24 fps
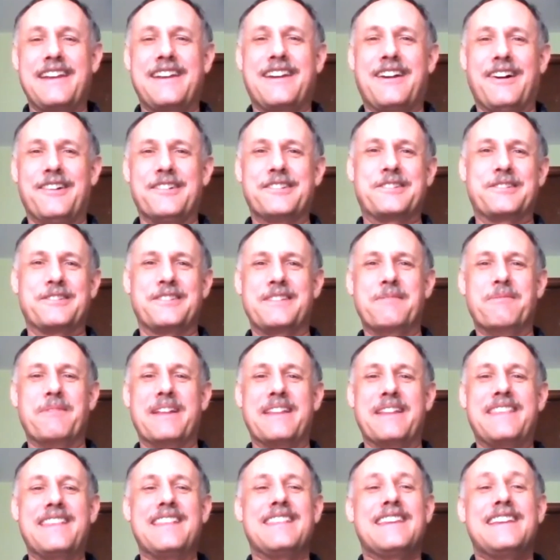culturally,
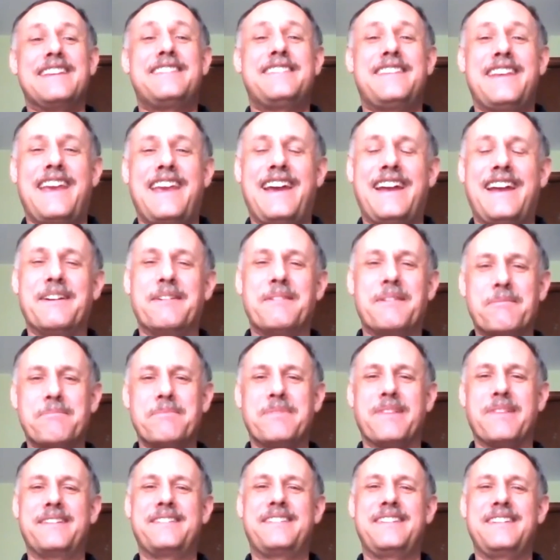but at least they had a
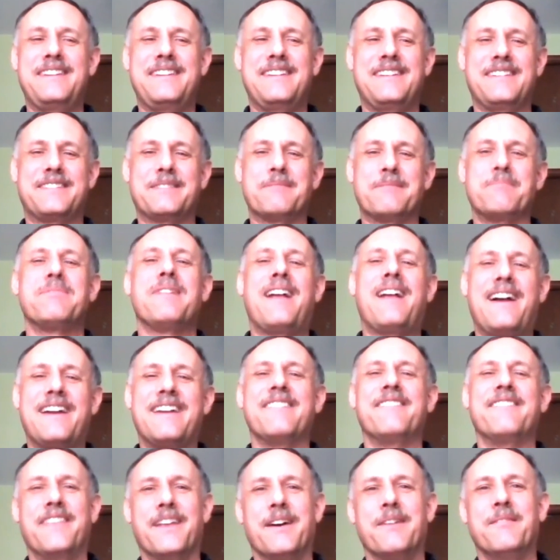plenty supply of
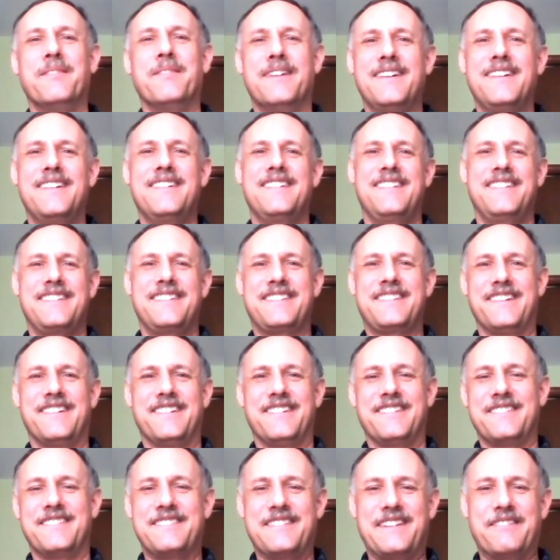them, so
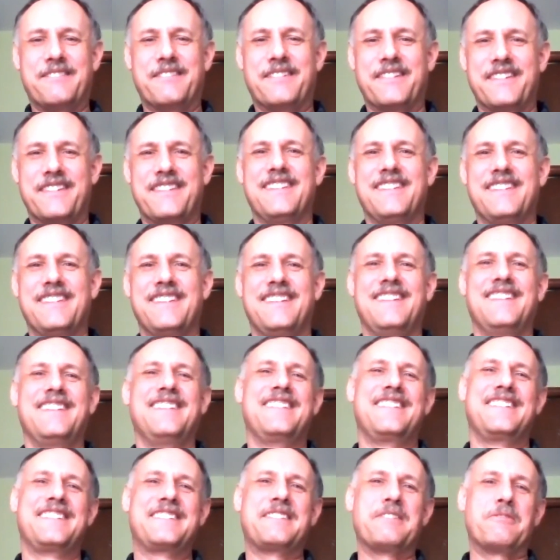
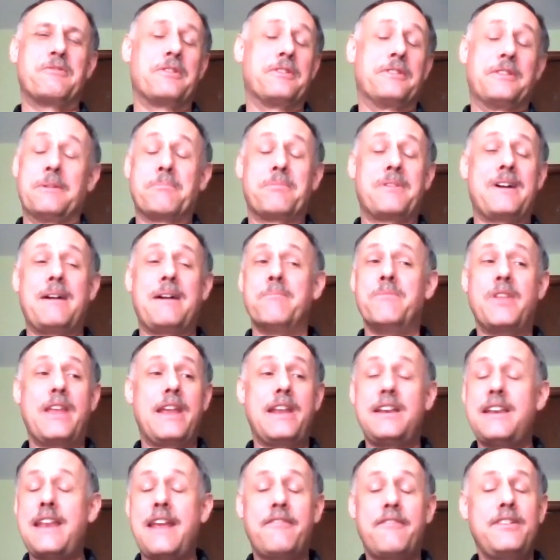there wasn't a problem. They
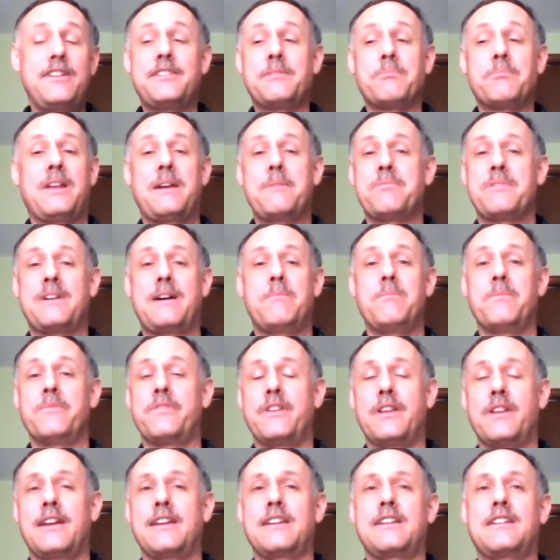didn't have any supply problems
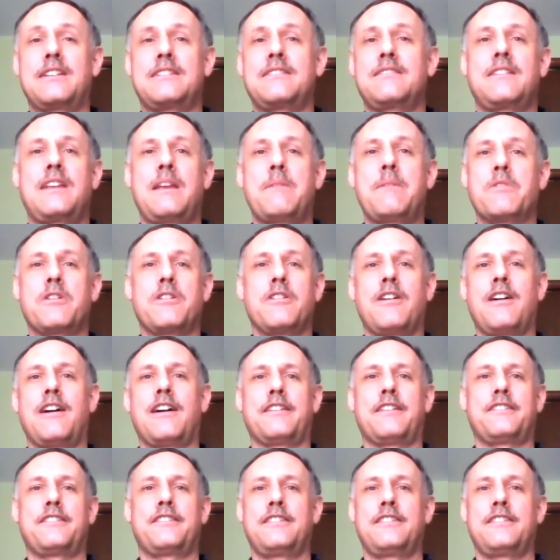that I came across.